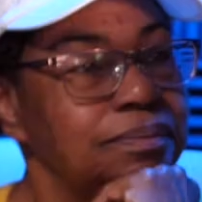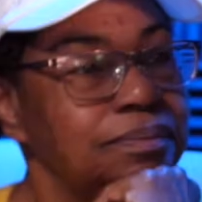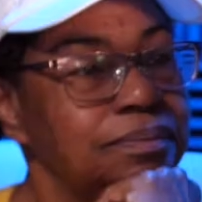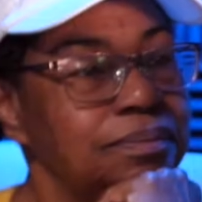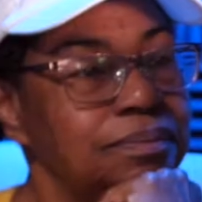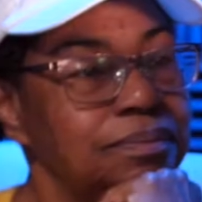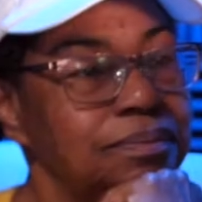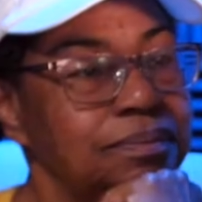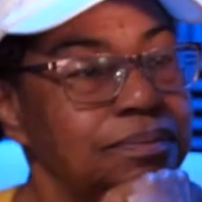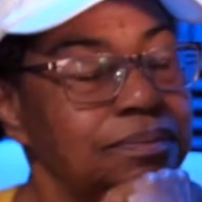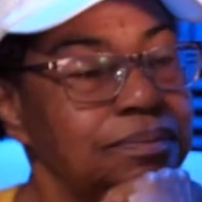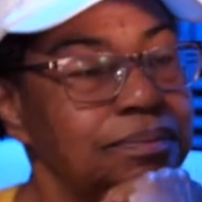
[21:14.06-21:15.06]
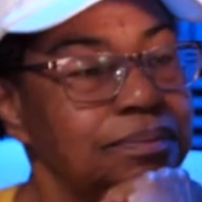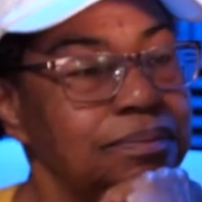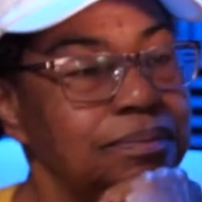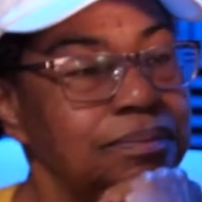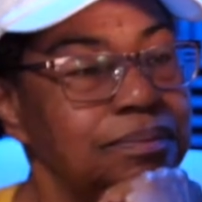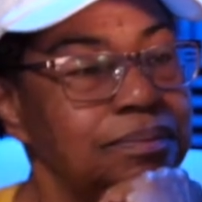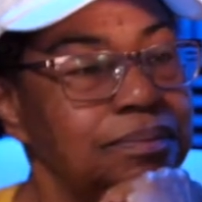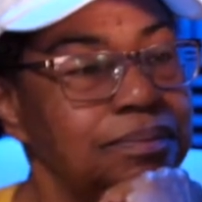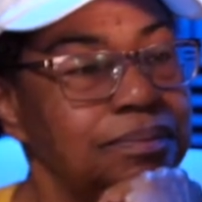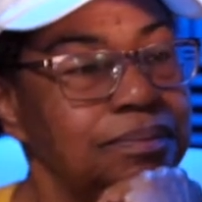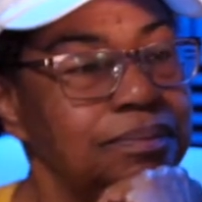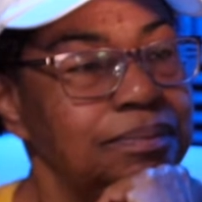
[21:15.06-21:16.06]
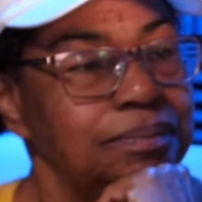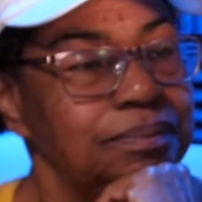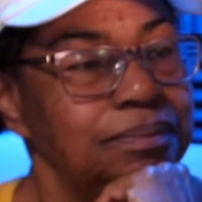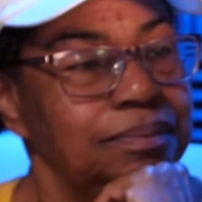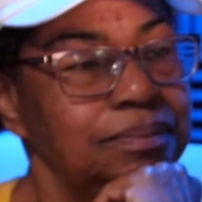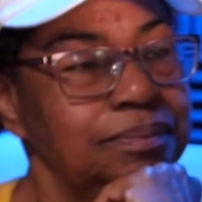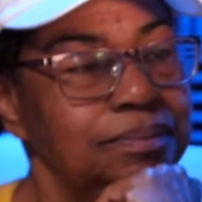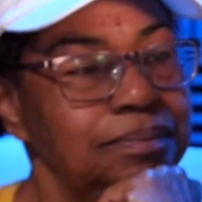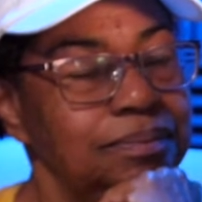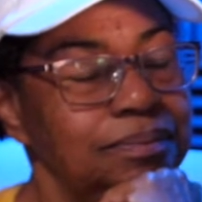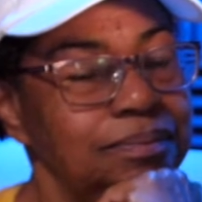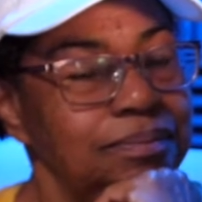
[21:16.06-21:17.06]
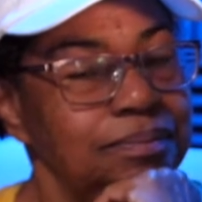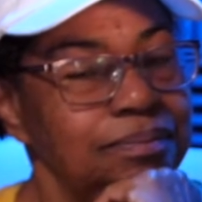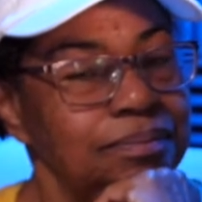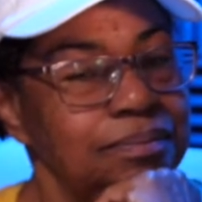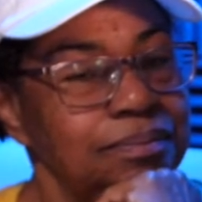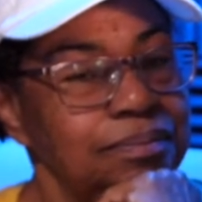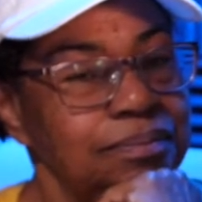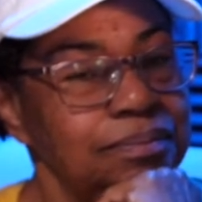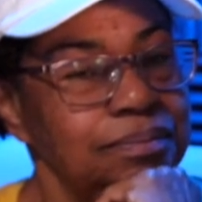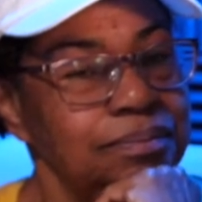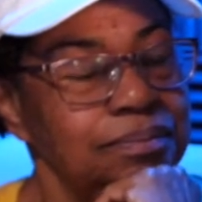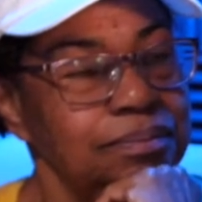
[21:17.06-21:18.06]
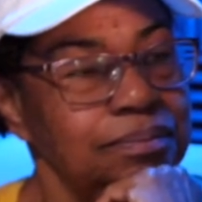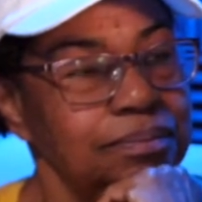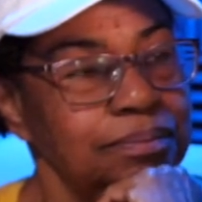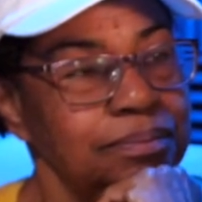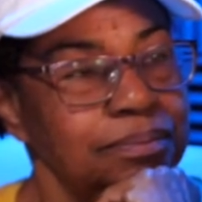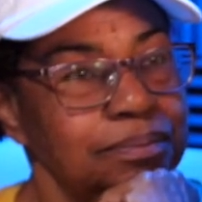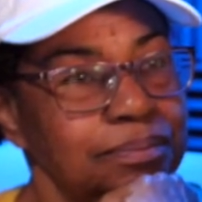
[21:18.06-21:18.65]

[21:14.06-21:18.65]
This person isn't speaking.